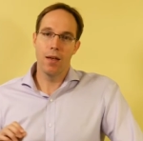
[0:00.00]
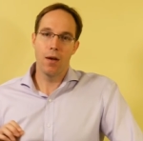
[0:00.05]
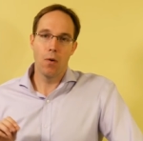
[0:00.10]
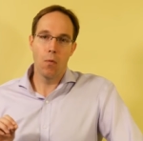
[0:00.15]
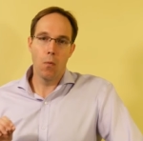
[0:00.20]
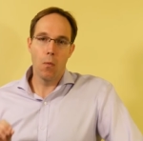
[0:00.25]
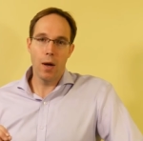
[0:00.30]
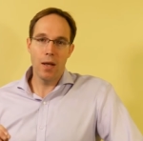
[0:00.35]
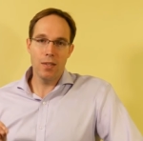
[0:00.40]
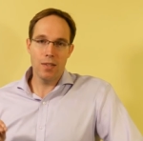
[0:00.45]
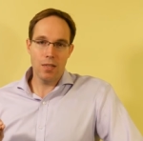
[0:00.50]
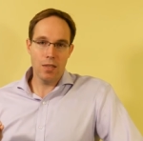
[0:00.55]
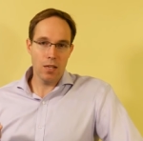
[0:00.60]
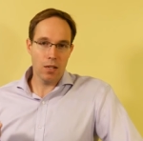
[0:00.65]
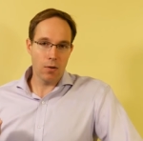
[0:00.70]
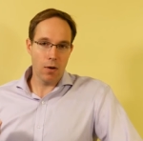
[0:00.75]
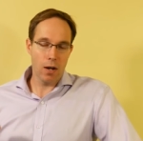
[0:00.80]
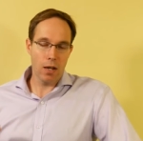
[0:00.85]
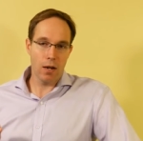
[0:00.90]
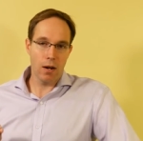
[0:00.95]
once the
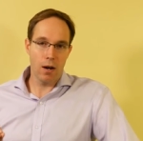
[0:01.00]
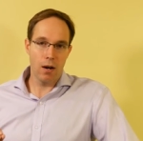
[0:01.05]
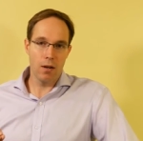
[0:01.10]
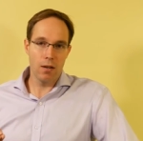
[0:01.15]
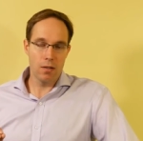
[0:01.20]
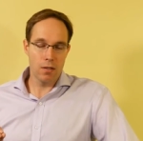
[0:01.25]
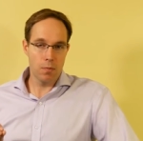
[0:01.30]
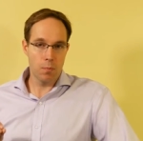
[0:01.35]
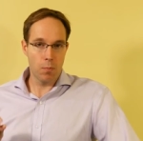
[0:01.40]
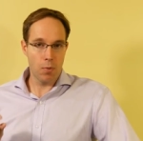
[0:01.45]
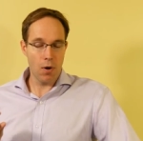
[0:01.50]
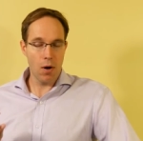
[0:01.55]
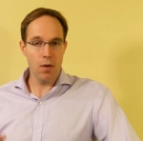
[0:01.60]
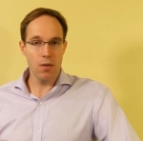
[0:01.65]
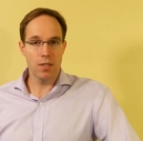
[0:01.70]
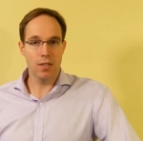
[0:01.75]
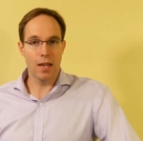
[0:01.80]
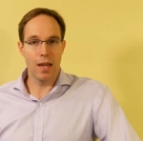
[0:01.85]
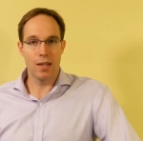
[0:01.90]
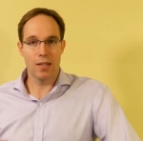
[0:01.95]
credit card is
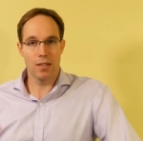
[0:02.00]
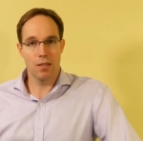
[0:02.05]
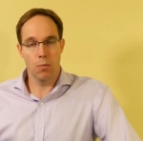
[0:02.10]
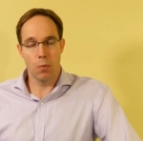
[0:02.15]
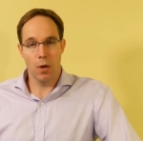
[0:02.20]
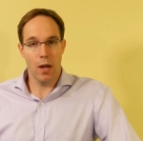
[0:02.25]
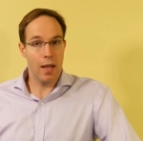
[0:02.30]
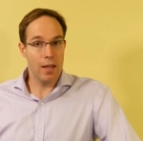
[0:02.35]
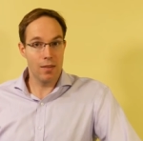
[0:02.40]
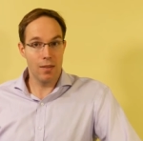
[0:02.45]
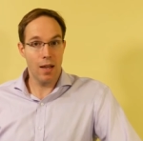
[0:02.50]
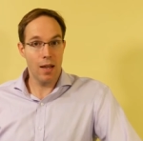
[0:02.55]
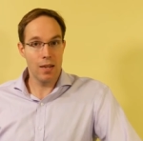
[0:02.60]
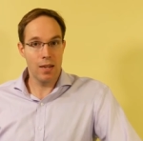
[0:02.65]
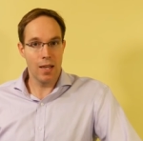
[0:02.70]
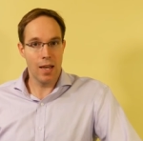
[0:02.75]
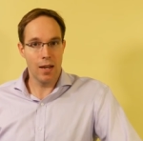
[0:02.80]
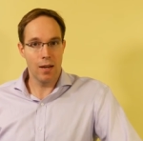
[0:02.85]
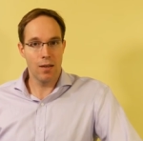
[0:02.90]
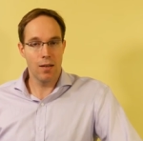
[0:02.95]
processed, we're not done
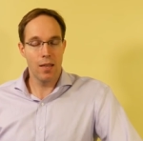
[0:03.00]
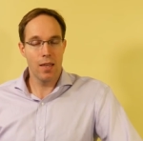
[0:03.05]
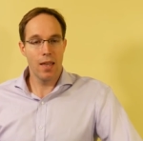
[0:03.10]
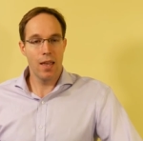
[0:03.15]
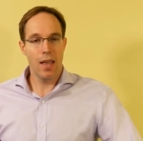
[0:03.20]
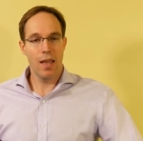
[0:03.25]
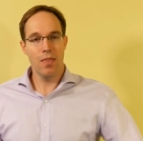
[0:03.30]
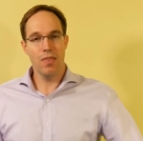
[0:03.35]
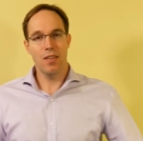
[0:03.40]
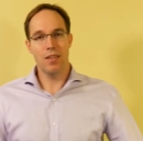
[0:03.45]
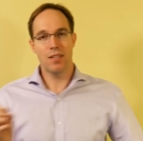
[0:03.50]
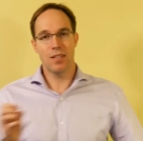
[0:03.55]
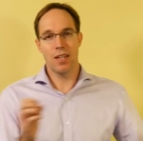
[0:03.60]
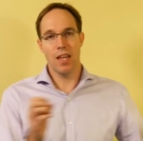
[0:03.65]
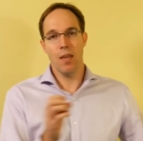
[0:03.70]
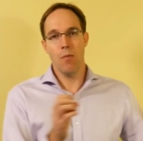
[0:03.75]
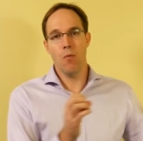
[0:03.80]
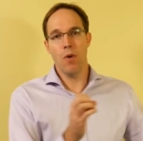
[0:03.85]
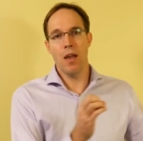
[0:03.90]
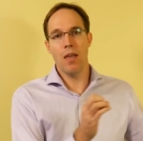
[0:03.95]
yet in the
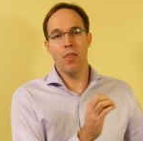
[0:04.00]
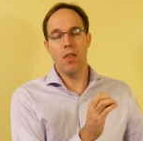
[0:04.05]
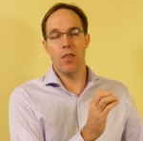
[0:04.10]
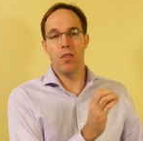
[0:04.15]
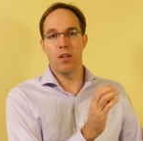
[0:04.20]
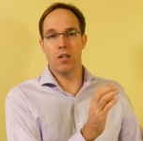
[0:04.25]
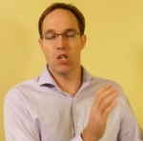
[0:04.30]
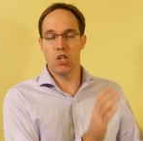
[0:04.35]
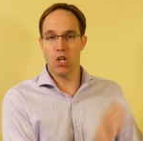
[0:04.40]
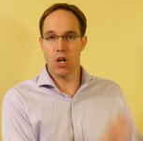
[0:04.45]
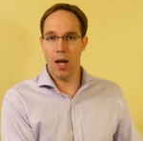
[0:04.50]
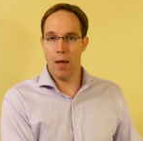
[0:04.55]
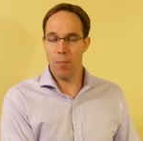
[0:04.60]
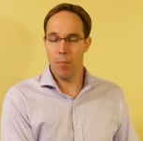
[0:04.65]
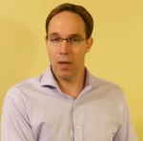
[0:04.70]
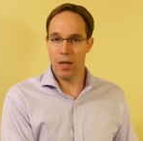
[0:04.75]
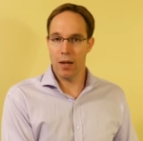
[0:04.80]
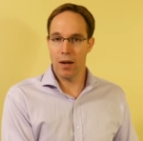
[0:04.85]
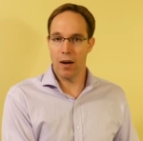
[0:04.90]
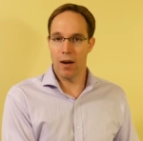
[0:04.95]
same way that the
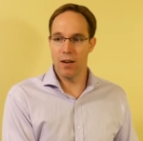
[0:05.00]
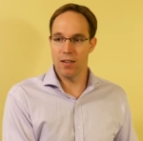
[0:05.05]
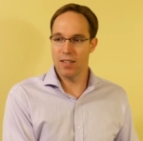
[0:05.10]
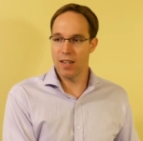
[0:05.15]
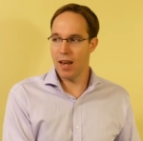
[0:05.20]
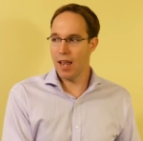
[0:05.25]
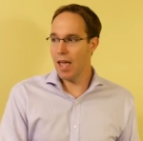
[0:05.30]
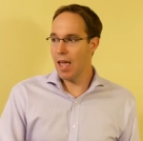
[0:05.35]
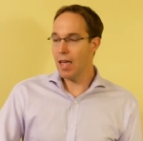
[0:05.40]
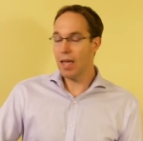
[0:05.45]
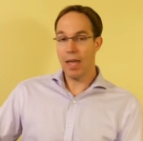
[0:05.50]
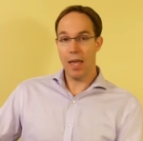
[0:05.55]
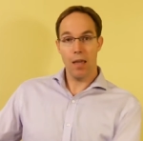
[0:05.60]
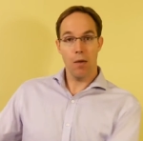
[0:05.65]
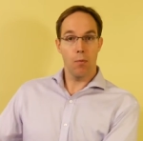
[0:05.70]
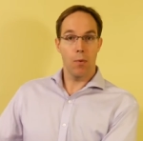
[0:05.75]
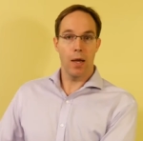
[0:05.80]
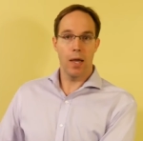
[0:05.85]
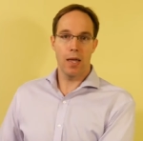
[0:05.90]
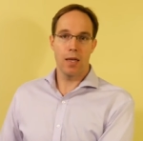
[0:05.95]
shopping cart said, "Hey
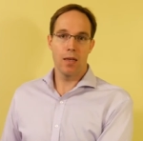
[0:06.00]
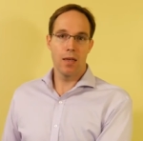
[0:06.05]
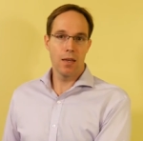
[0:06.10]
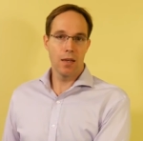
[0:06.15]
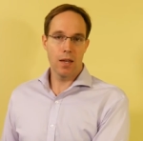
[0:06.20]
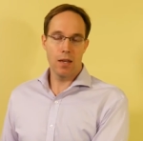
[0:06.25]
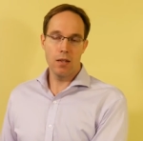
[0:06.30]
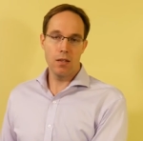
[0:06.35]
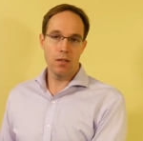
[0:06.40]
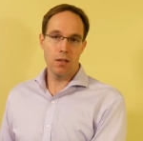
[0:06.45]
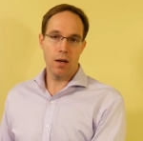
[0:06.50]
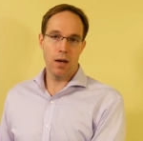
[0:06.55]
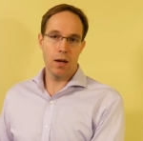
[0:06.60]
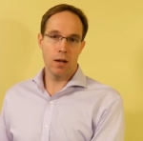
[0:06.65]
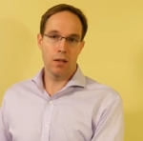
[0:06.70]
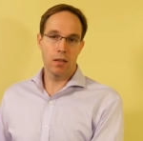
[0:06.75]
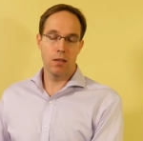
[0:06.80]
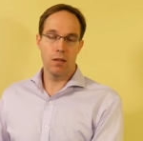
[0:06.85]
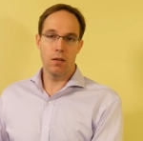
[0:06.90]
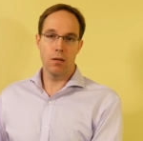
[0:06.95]
Gateway, can you
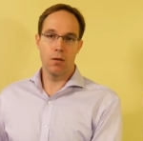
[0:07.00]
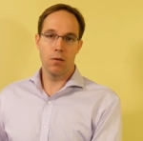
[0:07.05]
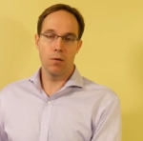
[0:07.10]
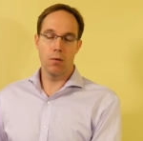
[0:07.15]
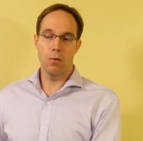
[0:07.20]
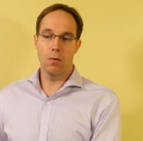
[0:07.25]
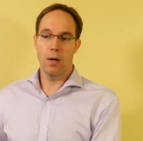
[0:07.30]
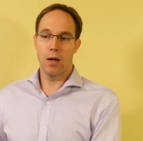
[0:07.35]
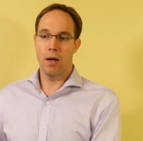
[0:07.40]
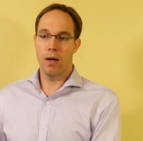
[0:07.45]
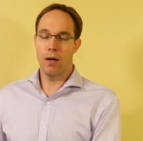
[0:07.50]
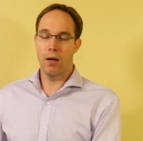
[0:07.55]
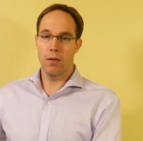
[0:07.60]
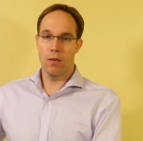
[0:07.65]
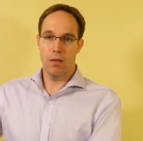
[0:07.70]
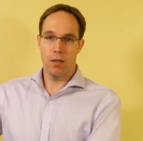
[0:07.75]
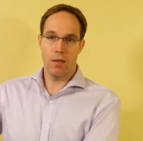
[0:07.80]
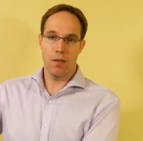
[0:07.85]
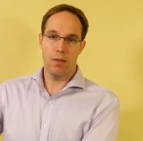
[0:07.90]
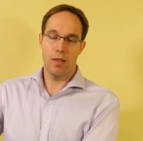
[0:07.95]
talk to uh,
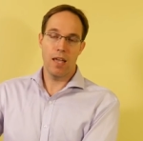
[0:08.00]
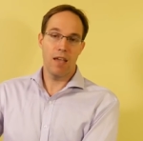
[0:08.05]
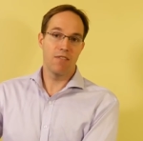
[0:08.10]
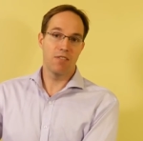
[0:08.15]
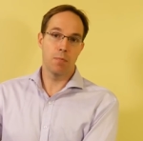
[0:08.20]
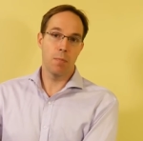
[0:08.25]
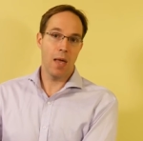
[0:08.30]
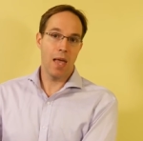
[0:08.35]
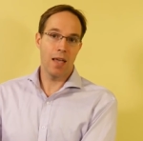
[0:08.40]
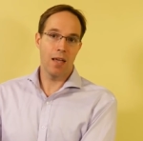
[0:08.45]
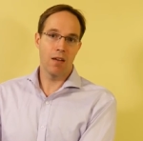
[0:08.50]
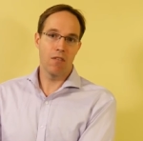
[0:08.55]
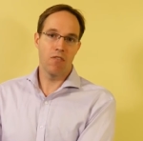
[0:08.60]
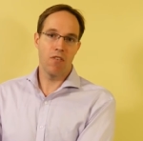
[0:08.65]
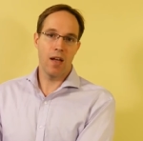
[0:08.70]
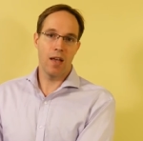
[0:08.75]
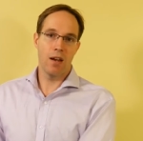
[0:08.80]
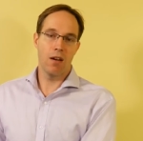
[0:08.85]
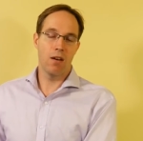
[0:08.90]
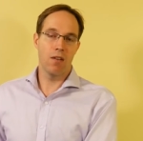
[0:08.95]
to Dave's bank and
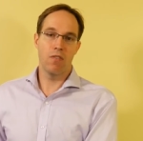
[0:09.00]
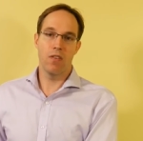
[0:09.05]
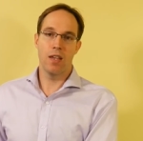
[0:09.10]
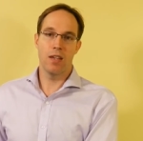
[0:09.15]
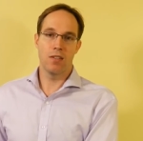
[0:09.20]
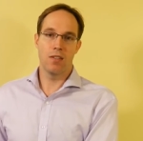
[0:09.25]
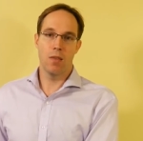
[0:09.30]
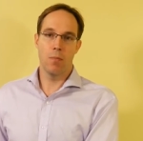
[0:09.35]
find out if he has